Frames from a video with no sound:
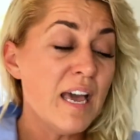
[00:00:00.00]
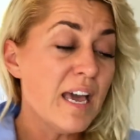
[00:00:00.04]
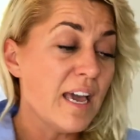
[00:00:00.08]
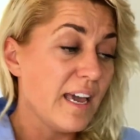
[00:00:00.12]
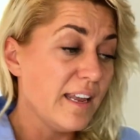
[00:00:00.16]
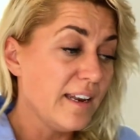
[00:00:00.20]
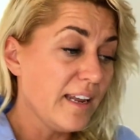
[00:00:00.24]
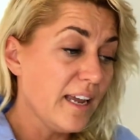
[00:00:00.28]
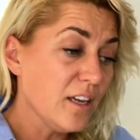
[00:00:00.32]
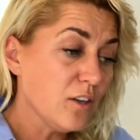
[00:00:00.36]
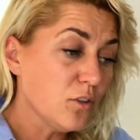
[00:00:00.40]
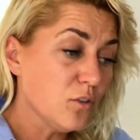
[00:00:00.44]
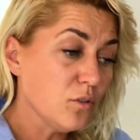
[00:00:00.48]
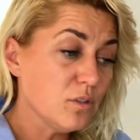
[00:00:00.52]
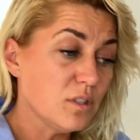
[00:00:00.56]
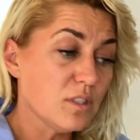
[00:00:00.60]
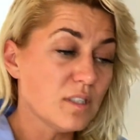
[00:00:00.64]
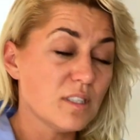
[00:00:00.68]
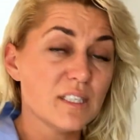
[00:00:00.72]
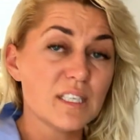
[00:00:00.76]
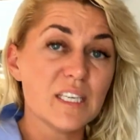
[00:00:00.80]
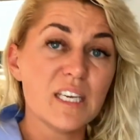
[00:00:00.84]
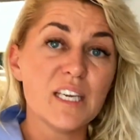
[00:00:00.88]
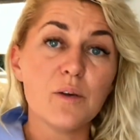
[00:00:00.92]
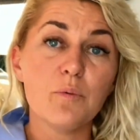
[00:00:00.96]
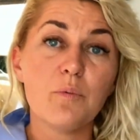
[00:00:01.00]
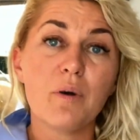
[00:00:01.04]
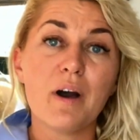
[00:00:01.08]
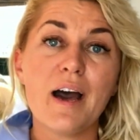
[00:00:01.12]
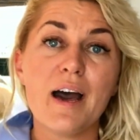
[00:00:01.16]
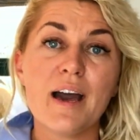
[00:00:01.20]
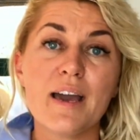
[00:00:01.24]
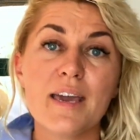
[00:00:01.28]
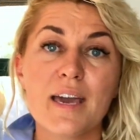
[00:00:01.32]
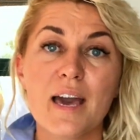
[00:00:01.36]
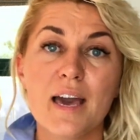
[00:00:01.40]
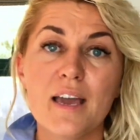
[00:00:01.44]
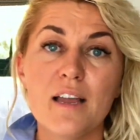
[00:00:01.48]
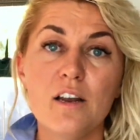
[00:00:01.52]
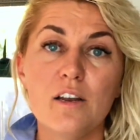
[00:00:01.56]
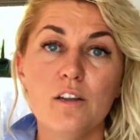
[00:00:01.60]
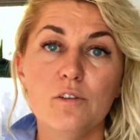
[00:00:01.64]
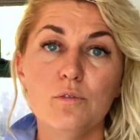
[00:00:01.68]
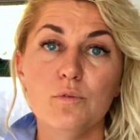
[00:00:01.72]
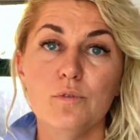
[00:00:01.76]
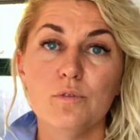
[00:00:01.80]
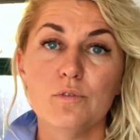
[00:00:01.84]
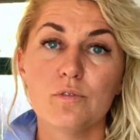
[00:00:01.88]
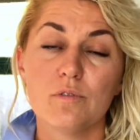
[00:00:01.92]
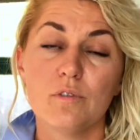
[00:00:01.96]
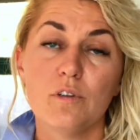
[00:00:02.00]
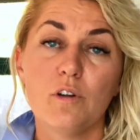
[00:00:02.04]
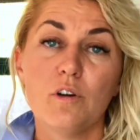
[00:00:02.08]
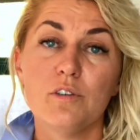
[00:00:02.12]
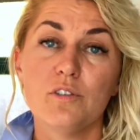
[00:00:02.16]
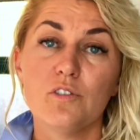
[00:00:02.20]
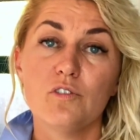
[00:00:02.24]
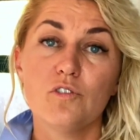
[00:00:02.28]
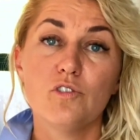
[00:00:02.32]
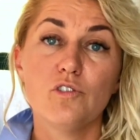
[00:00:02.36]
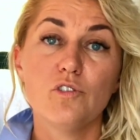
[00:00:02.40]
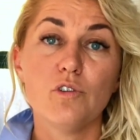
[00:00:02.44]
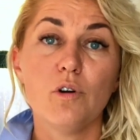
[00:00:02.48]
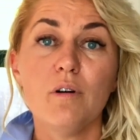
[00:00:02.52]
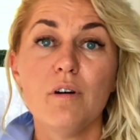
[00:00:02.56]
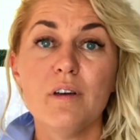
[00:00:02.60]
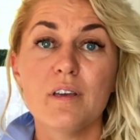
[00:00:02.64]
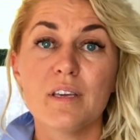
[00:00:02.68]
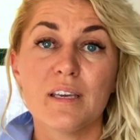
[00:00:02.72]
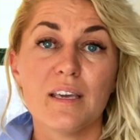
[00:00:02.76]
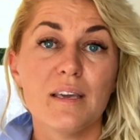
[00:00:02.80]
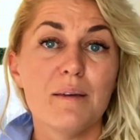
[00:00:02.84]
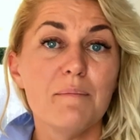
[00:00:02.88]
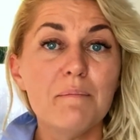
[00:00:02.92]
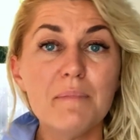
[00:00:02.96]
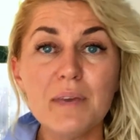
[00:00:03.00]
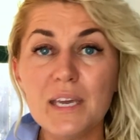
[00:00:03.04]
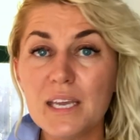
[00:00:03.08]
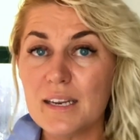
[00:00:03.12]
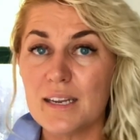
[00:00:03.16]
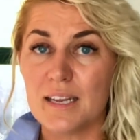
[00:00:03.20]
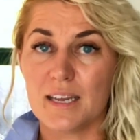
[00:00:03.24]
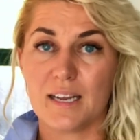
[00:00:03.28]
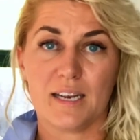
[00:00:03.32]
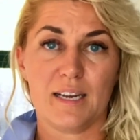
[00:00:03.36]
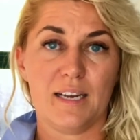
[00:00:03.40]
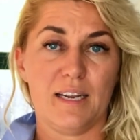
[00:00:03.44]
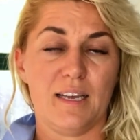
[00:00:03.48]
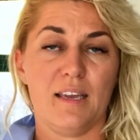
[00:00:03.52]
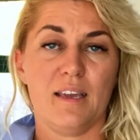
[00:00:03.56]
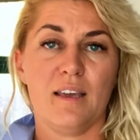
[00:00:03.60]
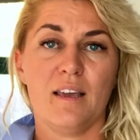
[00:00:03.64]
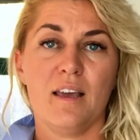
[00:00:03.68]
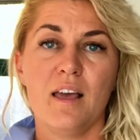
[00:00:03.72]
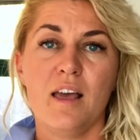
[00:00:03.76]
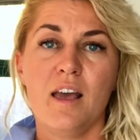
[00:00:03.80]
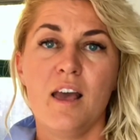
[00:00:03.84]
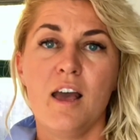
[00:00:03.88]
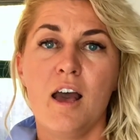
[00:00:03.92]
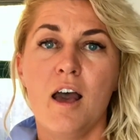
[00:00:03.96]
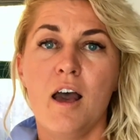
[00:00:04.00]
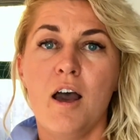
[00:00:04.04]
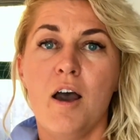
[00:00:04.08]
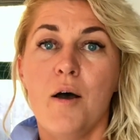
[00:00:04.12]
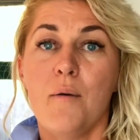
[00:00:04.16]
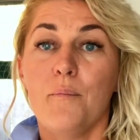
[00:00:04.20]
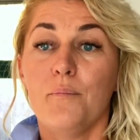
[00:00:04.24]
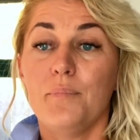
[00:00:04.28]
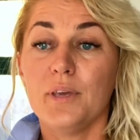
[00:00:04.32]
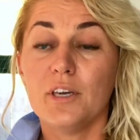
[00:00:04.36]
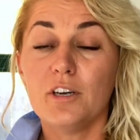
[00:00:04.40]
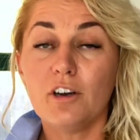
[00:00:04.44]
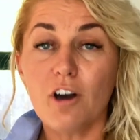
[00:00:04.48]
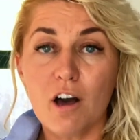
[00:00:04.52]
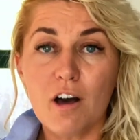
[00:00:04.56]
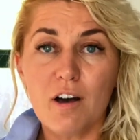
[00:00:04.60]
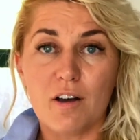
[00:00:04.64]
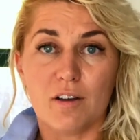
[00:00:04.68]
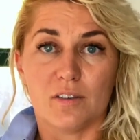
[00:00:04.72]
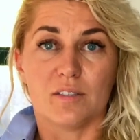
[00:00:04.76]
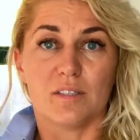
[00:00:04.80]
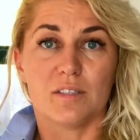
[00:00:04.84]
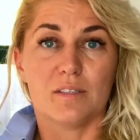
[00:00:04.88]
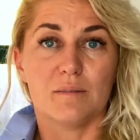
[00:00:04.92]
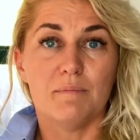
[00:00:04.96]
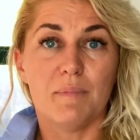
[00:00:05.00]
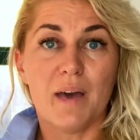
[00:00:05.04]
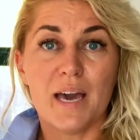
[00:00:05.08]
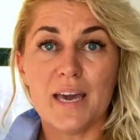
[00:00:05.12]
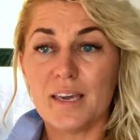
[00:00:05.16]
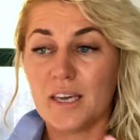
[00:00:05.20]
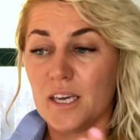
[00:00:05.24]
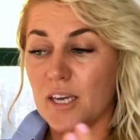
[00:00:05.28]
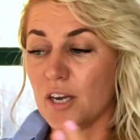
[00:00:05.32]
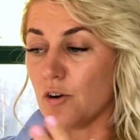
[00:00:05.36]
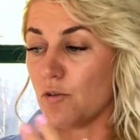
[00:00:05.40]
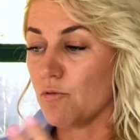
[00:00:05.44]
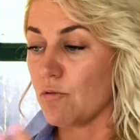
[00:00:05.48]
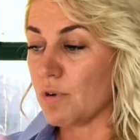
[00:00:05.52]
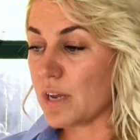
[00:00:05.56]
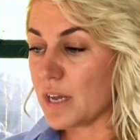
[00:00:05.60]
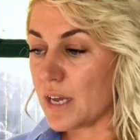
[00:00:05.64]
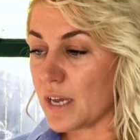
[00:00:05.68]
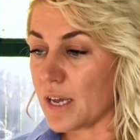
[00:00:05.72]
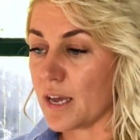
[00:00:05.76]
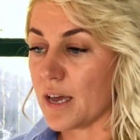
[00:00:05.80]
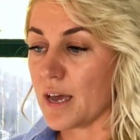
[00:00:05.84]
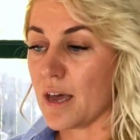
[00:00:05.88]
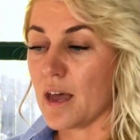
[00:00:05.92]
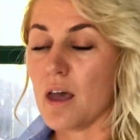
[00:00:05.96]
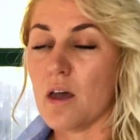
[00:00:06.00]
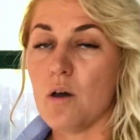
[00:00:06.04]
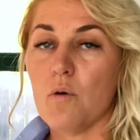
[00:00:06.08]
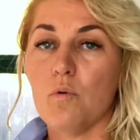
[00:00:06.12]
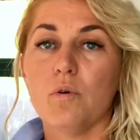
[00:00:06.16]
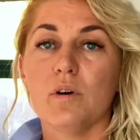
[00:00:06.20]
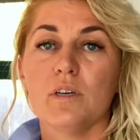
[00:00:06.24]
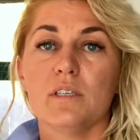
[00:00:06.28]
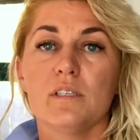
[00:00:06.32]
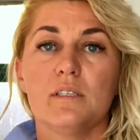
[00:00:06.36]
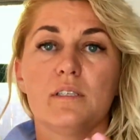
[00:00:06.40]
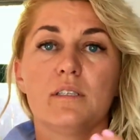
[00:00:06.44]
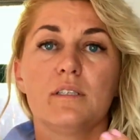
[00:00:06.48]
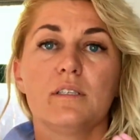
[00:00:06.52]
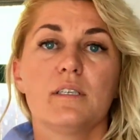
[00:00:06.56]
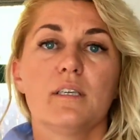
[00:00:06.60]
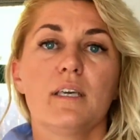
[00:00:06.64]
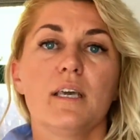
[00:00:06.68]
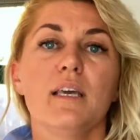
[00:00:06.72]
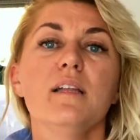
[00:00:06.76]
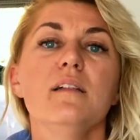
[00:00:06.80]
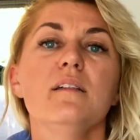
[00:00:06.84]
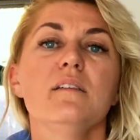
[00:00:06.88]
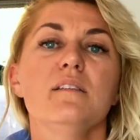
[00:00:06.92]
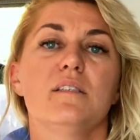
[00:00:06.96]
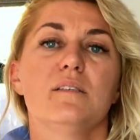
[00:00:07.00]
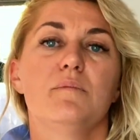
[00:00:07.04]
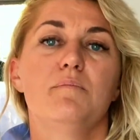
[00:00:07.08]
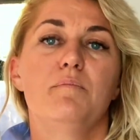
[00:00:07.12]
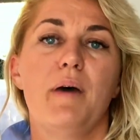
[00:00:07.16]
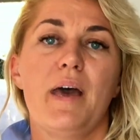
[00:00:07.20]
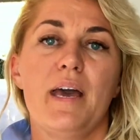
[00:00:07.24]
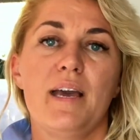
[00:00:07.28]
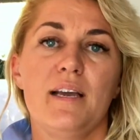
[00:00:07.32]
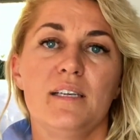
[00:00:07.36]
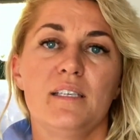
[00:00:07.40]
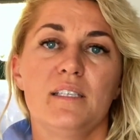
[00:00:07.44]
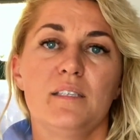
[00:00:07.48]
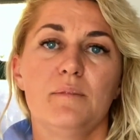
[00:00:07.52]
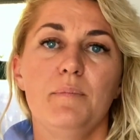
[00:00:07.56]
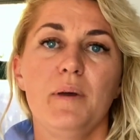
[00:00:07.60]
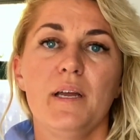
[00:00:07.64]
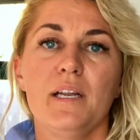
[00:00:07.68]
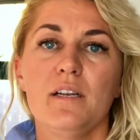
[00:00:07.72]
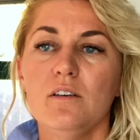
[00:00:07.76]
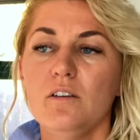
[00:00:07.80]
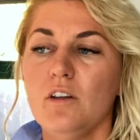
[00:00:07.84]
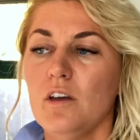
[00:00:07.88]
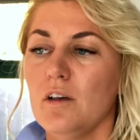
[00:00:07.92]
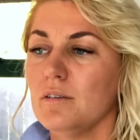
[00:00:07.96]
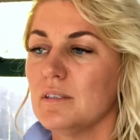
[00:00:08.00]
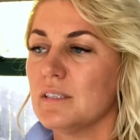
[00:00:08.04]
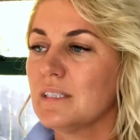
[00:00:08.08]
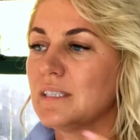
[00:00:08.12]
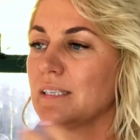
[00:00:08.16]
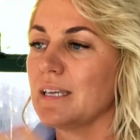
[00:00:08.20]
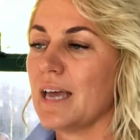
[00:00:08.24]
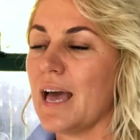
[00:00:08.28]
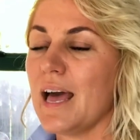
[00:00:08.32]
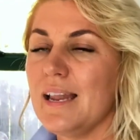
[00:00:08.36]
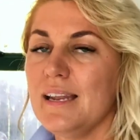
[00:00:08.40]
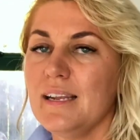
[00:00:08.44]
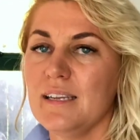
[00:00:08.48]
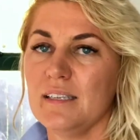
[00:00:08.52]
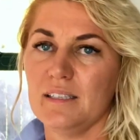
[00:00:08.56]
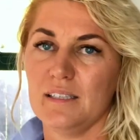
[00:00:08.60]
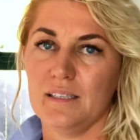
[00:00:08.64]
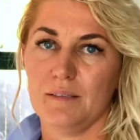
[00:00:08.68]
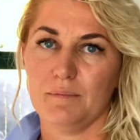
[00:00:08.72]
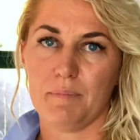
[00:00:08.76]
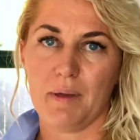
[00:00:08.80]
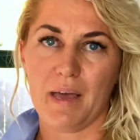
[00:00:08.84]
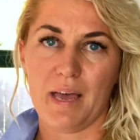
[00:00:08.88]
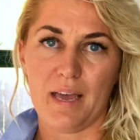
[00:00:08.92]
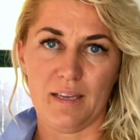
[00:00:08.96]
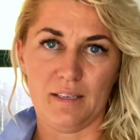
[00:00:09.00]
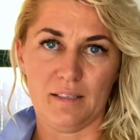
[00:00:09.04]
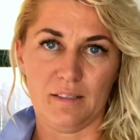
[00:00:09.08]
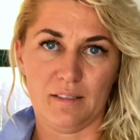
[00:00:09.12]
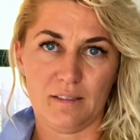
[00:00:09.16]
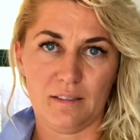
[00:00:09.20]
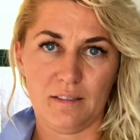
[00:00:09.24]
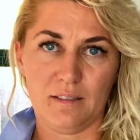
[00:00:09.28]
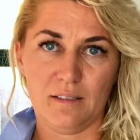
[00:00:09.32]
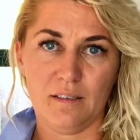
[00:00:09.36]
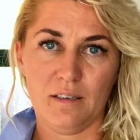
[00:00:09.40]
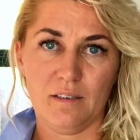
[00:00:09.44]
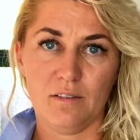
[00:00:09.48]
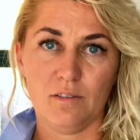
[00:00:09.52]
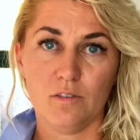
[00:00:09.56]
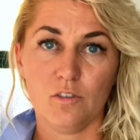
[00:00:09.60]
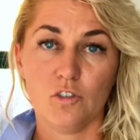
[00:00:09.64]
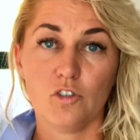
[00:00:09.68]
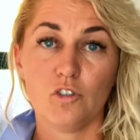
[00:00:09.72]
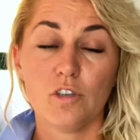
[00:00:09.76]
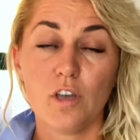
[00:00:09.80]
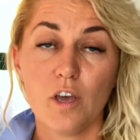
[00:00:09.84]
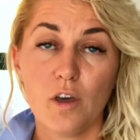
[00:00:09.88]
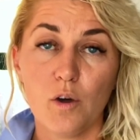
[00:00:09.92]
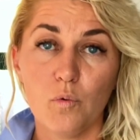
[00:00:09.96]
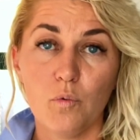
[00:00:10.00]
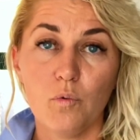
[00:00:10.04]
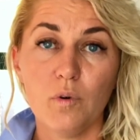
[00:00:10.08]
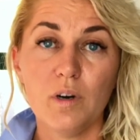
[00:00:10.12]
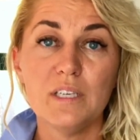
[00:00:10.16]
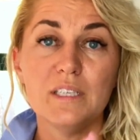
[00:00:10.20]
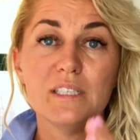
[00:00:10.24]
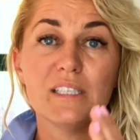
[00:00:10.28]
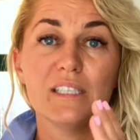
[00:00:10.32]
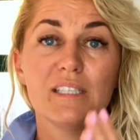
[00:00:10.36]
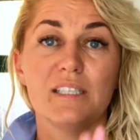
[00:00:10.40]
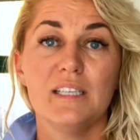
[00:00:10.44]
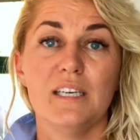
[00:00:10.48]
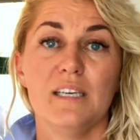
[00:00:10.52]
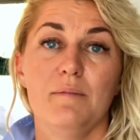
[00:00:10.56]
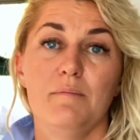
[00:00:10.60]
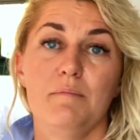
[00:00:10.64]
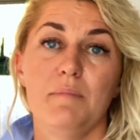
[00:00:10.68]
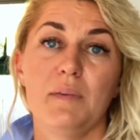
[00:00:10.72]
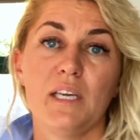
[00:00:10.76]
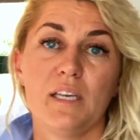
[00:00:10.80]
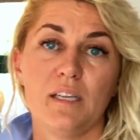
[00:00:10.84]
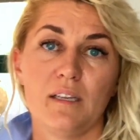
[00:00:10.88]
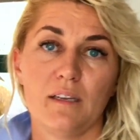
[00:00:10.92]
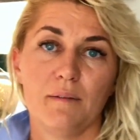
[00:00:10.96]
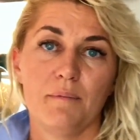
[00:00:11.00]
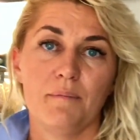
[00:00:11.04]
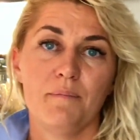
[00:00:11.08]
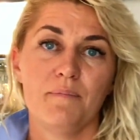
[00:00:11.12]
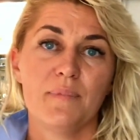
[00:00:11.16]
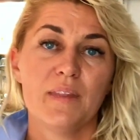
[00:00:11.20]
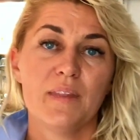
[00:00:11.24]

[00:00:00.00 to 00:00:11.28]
And I could see why I lost joy immediately, because my career was skills-based, but not talents-based. So what does that mean?